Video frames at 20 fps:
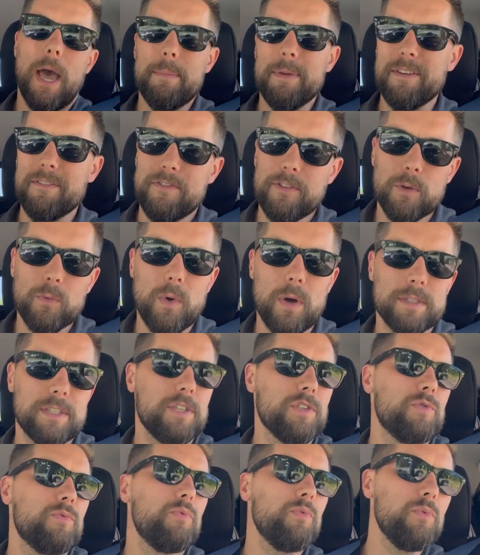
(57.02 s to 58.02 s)
I mean, field
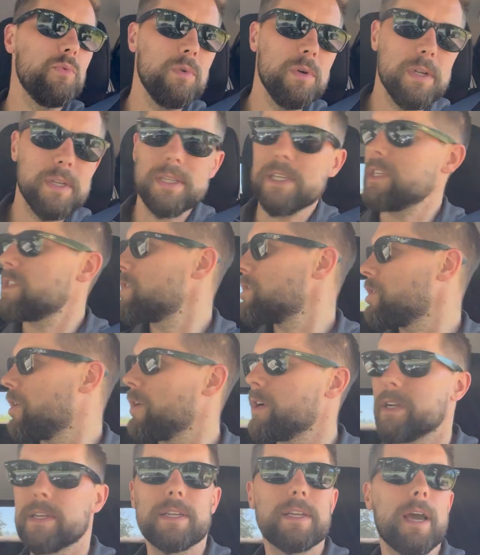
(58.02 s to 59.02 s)
watches really
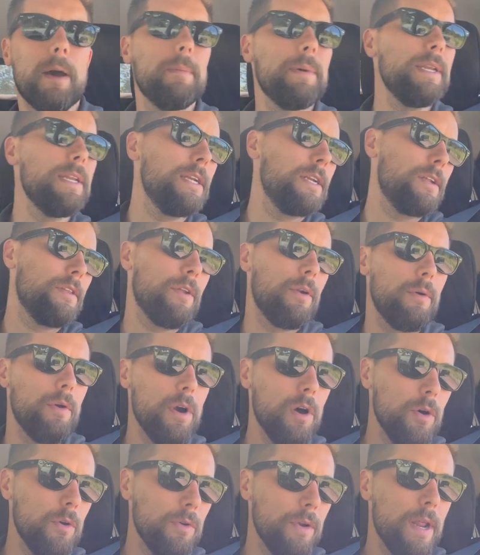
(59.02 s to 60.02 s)
started coming into their
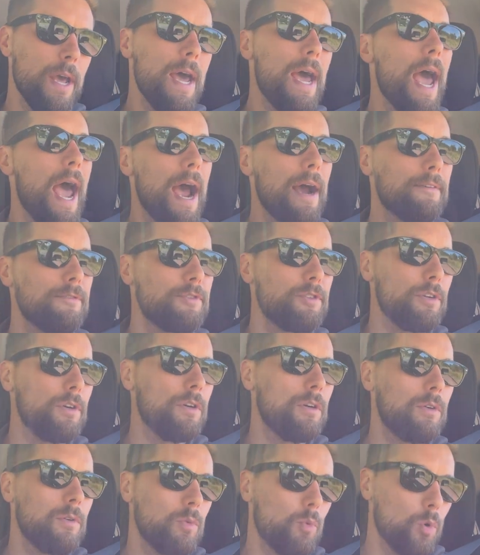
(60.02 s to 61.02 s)
own
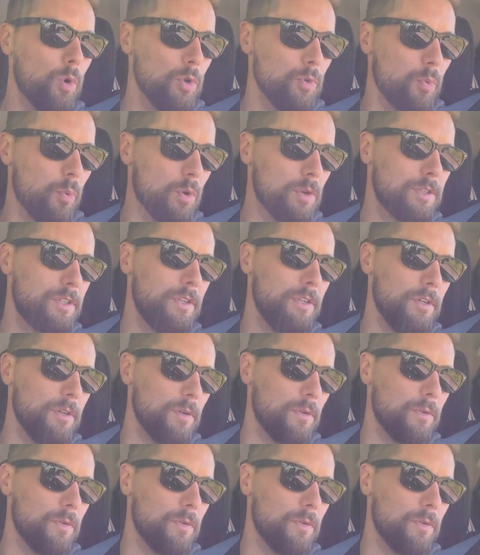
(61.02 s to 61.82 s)
after World War II.